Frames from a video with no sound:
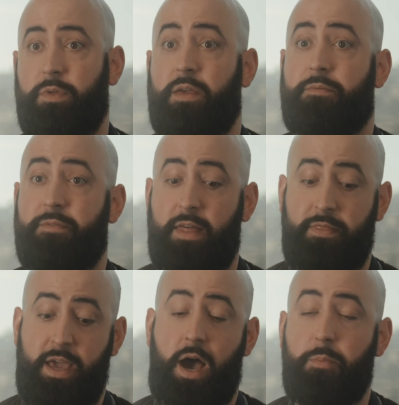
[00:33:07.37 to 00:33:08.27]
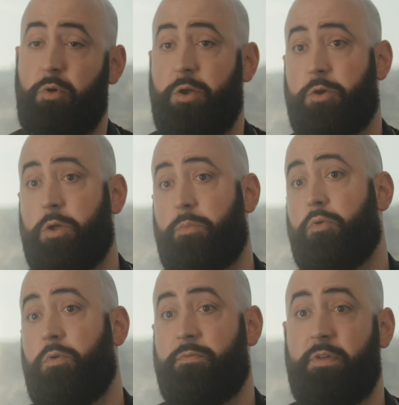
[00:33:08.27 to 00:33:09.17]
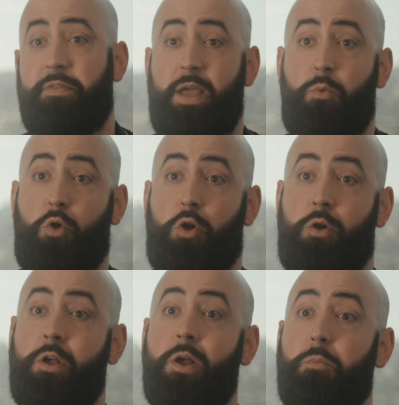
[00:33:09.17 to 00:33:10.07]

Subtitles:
If the operator could prove that they were